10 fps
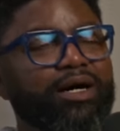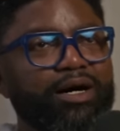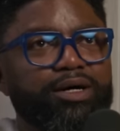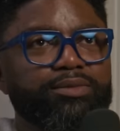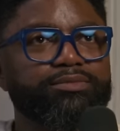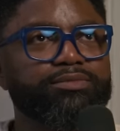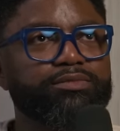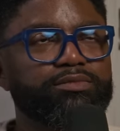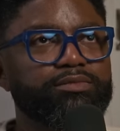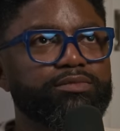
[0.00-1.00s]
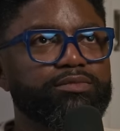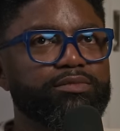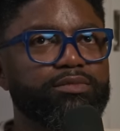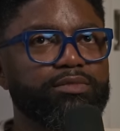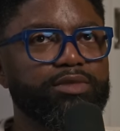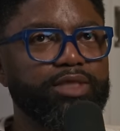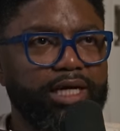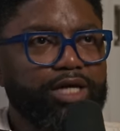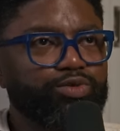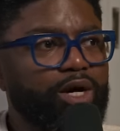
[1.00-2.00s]

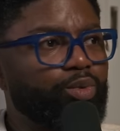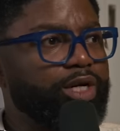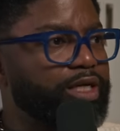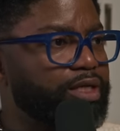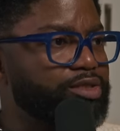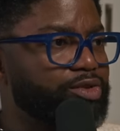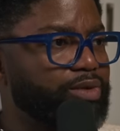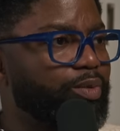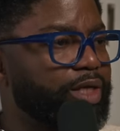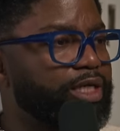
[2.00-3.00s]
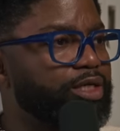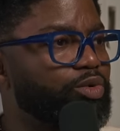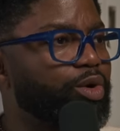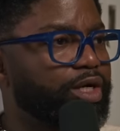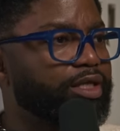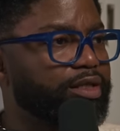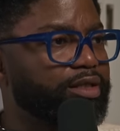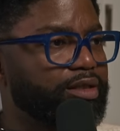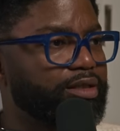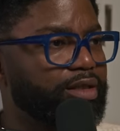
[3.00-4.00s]
yeah, that's what I want to get into. I want to get into work
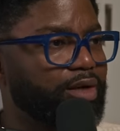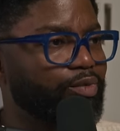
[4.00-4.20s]
ethic. I